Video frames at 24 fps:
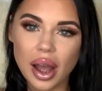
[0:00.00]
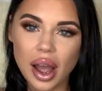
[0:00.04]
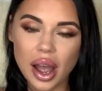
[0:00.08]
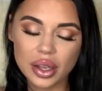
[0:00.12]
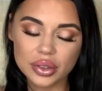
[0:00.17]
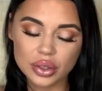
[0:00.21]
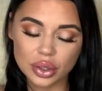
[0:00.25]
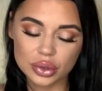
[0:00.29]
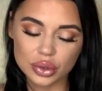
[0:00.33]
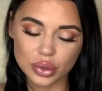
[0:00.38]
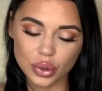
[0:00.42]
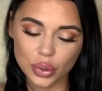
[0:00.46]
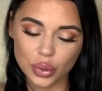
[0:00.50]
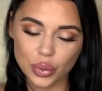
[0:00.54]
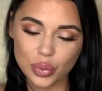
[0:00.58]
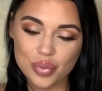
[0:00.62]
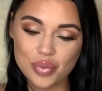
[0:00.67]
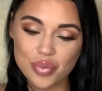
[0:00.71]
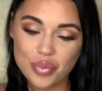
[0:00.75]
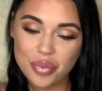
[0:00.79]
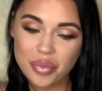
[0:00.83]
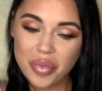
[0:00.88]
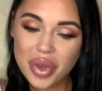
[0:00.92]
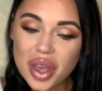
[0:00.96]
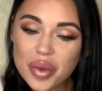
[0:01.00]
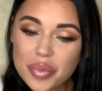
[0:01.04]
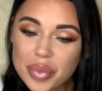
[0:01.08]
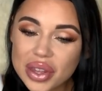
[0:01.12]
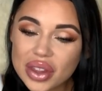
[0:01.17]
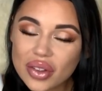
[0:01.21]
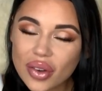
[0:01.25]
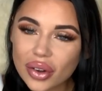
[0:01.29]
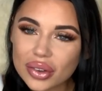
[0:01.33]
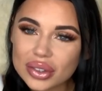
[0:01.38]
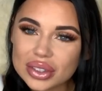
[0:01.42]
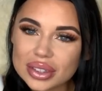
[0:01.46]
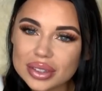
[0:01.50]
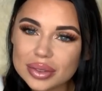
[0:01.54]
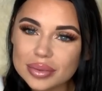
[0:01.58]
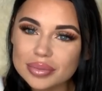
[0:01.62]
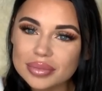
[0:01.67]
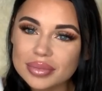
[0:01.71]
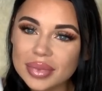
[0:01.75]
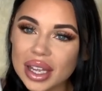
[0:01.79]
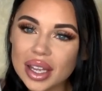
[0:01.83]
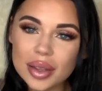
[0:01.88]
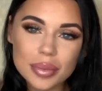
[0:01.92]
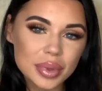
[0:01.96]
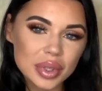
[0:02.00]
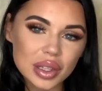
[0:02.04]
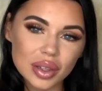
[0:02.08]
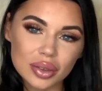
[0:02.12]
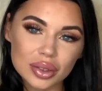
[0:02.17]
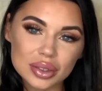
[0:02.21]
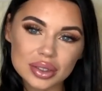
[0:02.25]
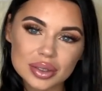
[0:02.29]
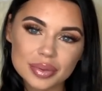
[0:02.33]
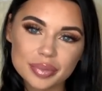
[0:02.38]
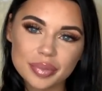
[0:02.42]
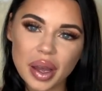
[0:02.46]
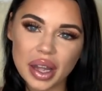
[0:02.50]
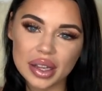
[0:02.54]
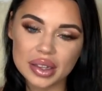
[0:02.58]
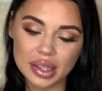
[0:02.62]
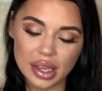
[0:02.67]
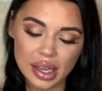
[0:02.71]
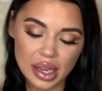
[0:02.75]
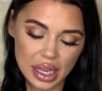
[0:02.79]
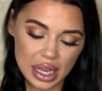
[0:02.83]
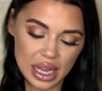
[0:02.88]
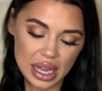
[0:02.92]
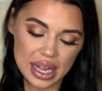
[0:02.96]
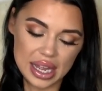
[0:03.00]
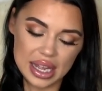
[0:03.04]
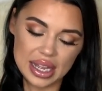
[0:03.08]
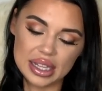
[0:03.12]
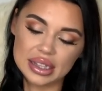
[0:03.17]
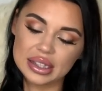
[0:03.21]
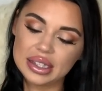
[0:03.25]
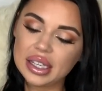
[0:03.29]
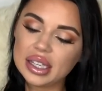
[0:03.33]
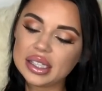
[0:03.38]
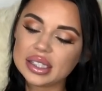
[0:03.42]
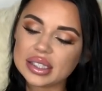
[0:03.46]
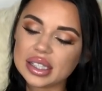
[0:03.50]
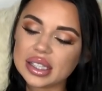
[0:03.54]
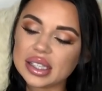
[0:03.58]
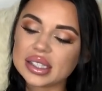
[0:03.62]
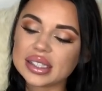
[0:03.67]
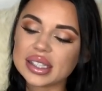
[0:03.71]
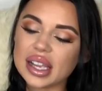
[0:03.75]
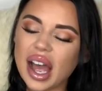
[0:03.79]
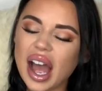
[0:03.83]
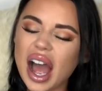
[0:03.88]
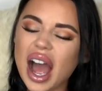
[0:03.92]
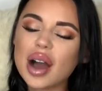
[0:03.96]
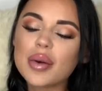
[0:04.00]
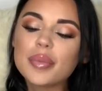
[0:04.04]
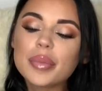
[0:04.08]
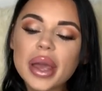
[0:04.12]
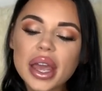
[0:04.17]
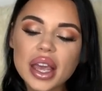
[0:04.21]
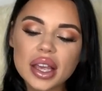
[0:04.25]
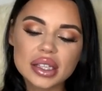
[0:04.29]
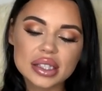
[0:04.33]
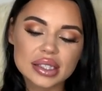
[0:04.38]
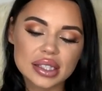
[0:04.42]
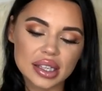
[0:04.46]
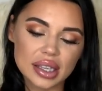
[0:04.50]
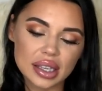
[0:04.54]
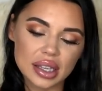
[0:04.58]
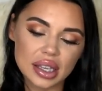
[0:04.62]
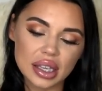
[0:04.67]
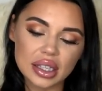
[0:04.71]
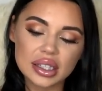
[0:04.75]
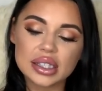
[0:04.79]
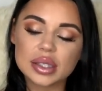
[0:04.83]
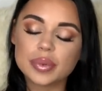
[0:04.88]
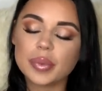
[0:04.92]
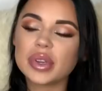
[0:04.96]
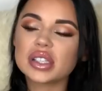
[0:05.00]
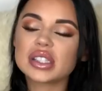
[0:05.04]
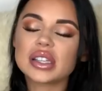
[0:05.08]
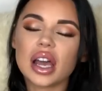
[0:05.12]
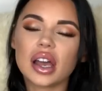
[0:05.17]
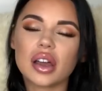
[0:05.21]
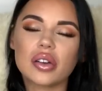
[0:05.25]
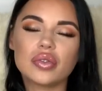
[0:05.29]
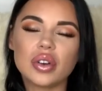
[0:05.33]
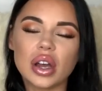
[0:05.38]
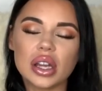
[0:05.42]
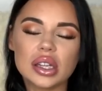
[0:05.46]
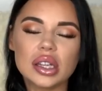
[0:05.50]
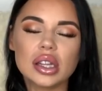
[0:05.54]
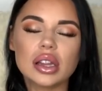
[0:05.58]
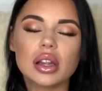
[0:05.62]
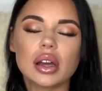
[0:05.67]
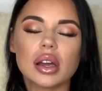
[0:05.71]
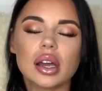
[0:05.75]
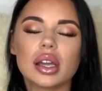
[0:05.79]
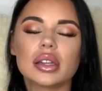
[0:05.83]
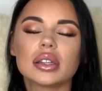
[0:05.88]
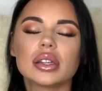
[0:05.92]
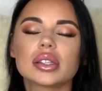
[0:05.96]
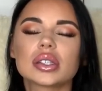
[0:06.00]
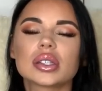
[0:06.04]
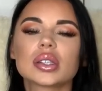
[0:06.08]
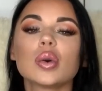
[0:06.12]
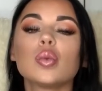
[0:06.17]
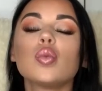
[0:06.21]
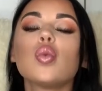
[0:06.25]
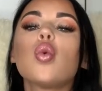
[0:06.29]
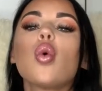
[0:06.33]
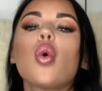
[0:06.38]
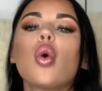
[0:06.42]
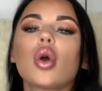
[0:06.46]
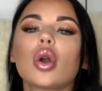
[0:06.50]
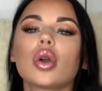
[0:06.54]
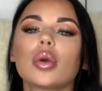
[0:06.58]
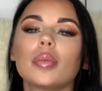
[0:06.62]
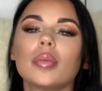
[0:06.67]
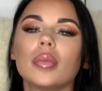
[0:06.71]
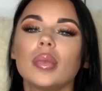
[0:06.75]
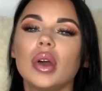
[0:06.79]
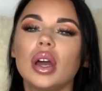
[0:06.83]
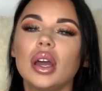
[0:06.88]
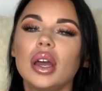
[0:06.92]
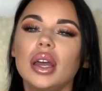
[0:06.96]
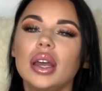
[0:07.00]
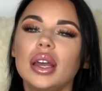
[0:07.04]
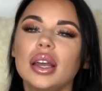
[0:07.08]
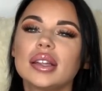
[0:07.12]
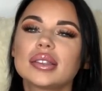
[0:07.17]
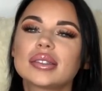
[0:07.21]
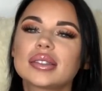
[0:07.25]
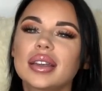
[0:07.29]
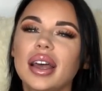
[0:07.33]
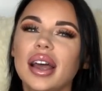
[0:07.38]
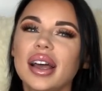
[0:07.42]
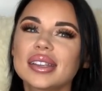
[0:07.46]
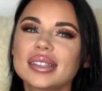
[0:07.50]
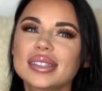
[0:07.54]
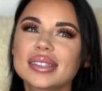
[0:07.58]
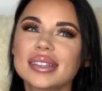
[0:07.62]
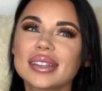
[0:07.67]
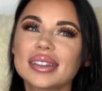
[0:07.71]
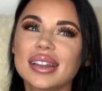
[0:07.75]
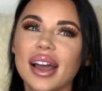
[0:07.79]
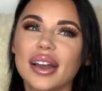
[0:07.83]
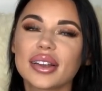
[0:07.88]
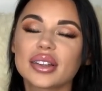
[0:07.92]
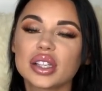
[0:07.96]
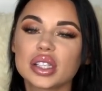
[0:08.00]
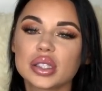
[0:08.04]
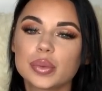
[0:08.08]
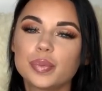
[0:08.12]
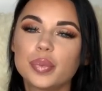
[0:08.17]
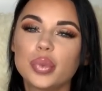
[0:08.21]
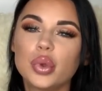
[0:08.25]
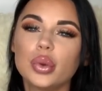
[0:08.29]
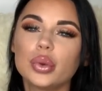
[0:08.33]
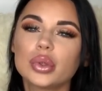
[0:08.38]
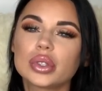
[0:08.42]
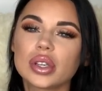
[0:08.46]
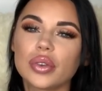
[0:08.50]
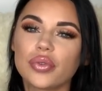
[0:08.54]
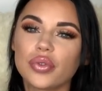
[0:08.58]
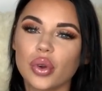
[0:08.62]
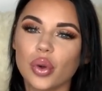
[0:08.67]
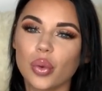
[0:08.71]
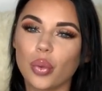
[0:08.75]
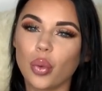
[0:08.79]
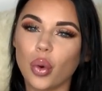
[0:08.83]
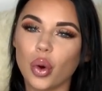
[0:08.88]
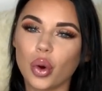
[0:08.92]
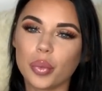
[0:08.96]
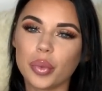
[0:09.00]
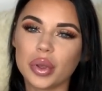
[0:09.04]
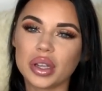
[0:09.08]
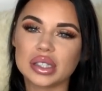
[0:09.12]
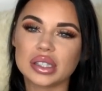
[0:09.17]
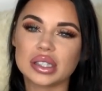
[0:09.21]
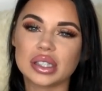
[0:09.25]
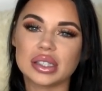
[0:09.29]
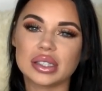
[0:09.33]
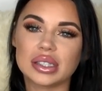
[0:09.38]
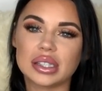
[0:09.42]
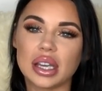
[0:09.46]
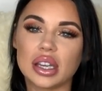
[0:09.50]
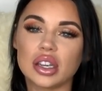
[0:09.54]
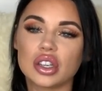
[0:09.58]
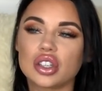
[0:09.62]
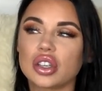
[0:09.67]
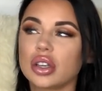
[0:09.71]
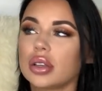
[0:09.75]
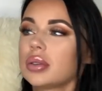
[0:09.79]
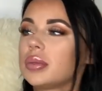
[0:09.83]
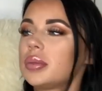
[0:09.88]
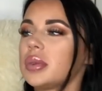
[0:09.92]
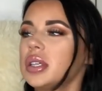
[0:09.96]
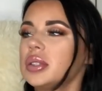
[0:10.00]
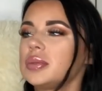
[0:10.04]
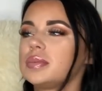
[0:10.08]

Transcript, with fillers: I don't know, maybe not, but this is amazing. It smells like vanilla and it's warm. It has like this beautiful warming sensation.